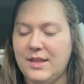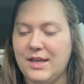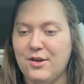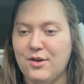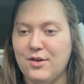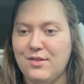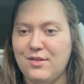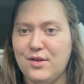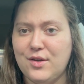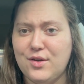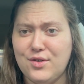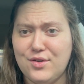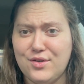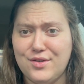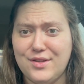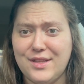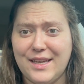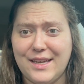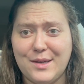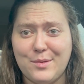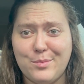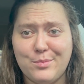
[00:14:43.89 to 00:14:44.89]
They were little
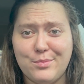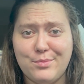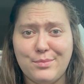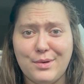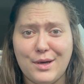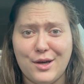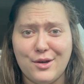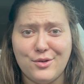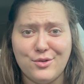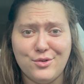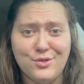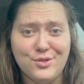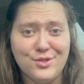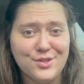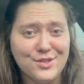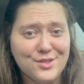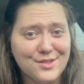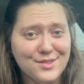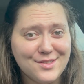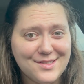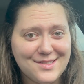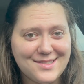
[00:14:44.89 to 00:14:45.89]
like
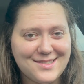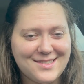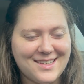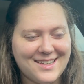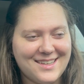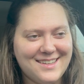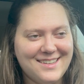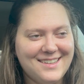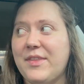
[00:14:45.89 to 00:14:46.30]
puggles.